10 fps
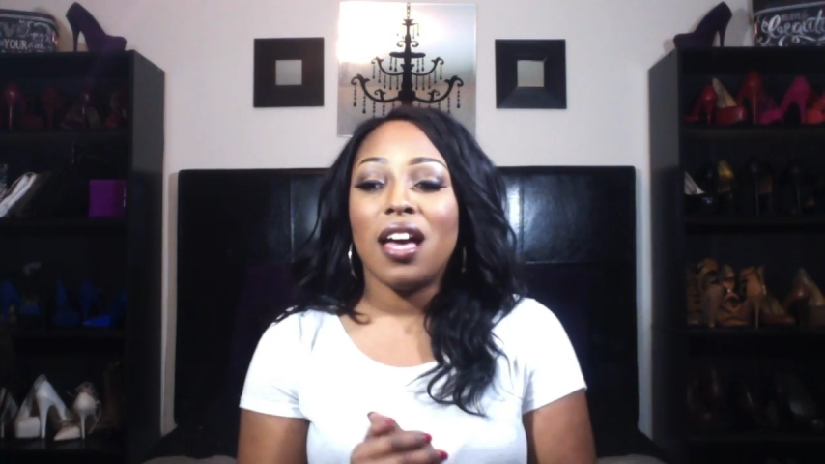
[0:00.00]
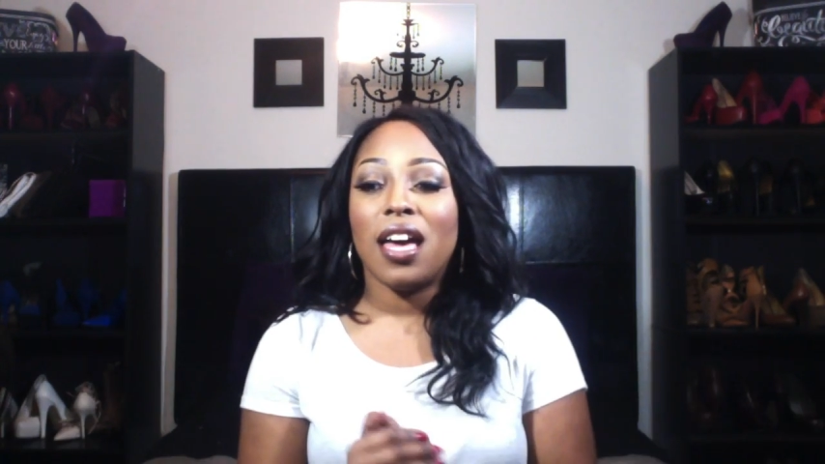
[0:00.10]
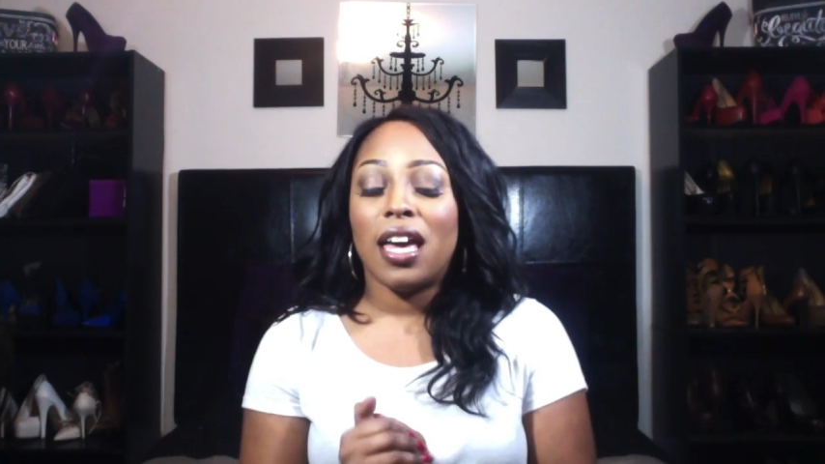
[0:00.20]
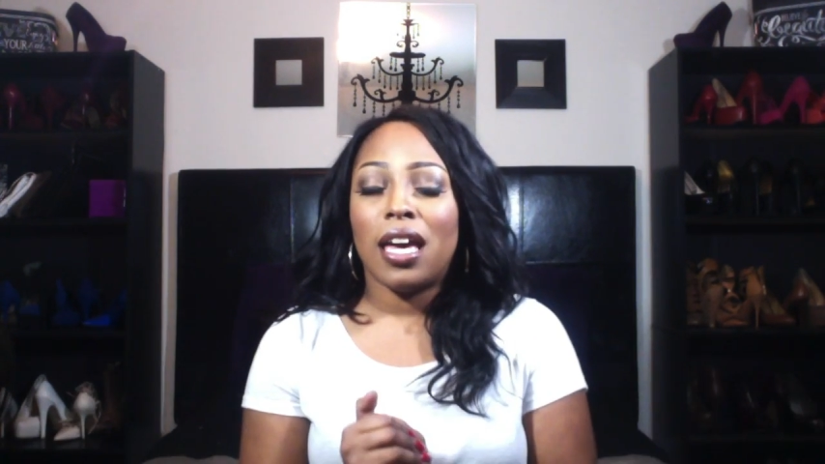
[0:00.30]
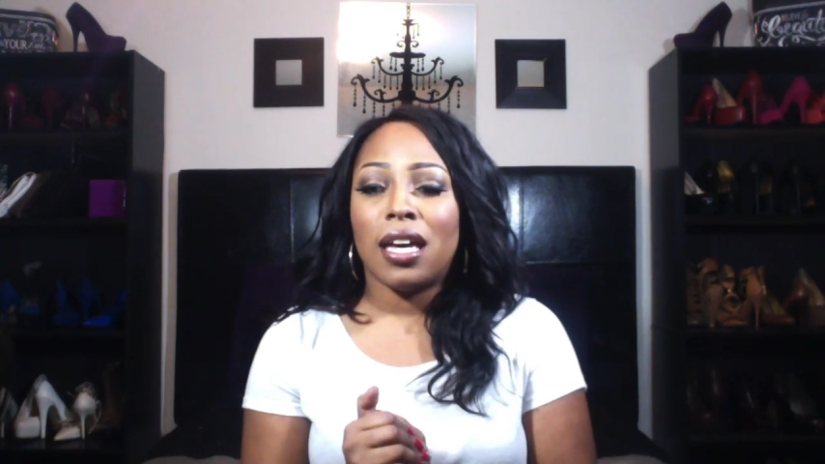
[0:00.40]

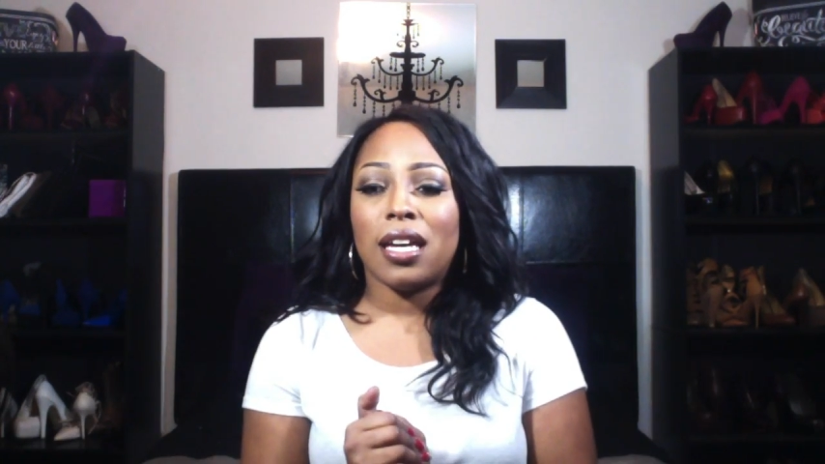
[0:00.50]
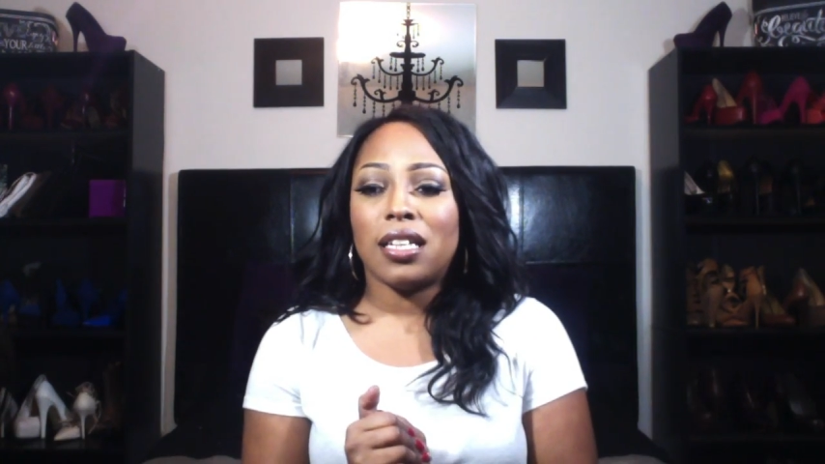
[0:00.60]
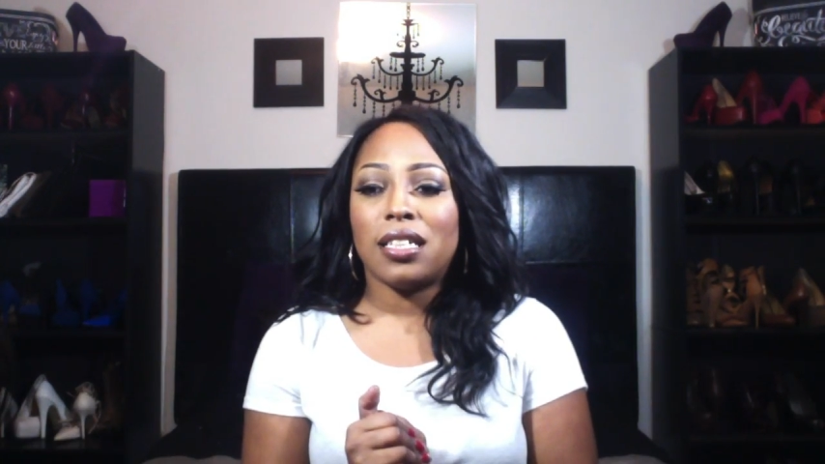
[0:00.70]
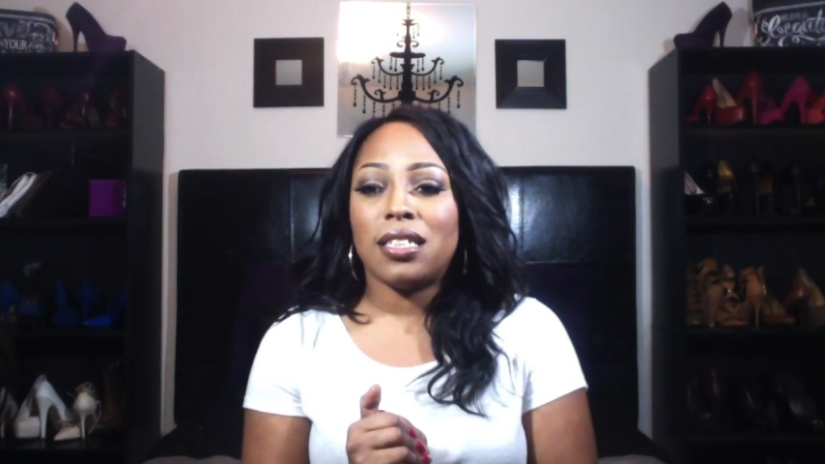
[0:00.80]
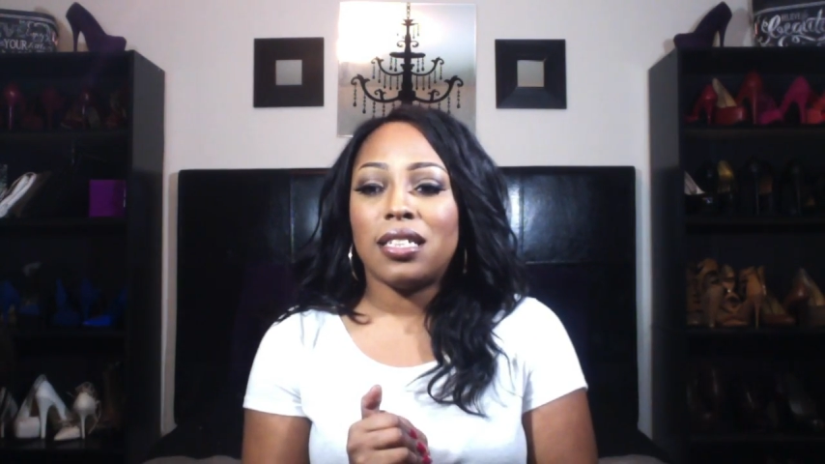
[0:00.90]

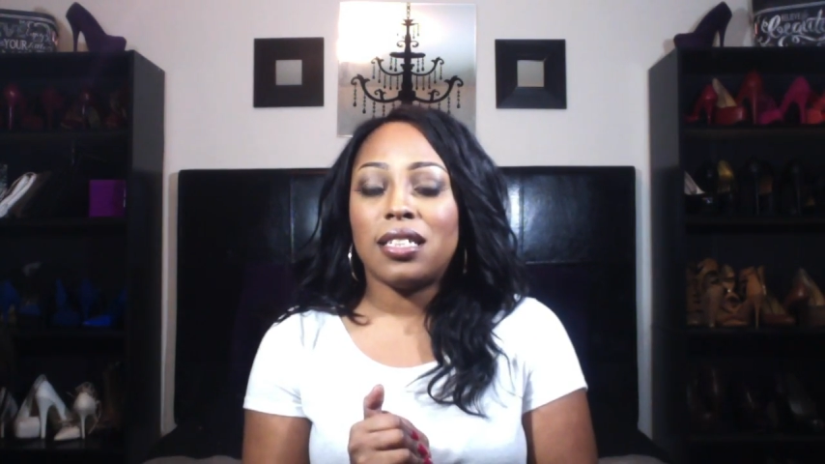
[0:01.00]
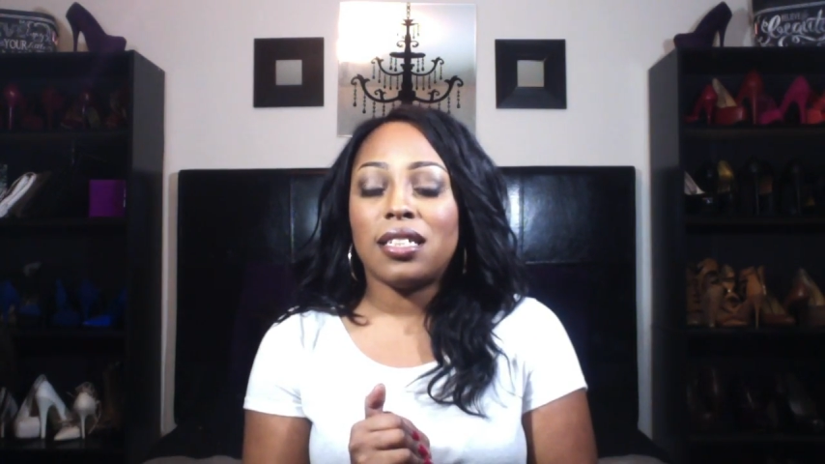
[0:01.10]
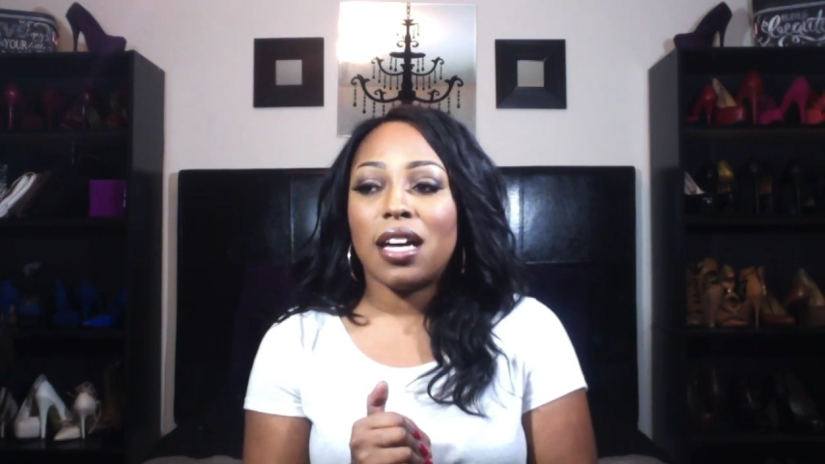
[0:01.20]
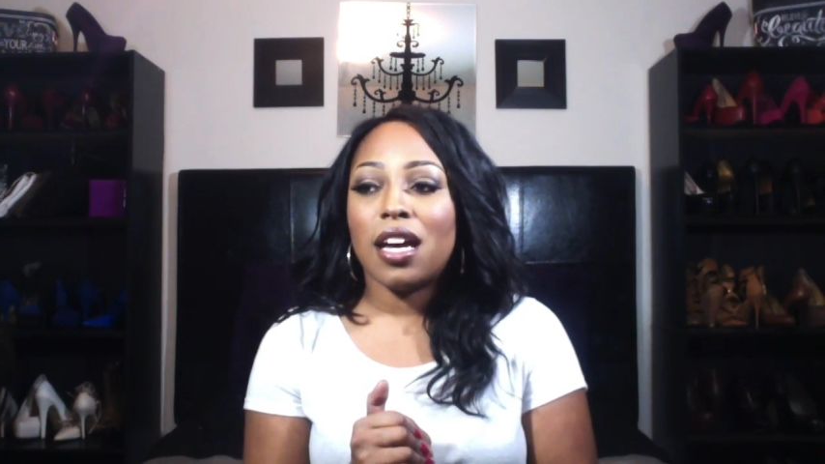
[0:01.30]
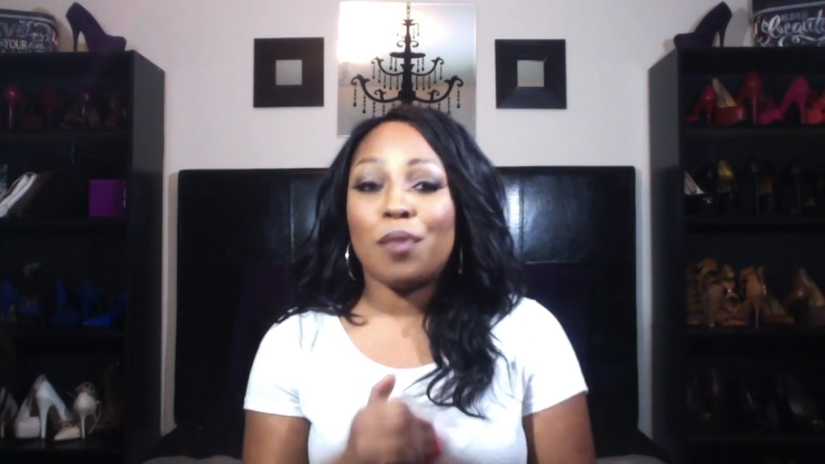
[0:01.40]
and
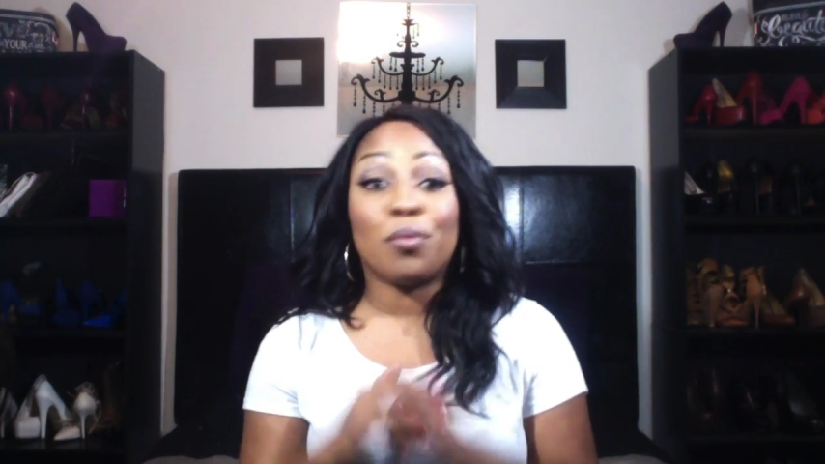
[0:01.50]
um,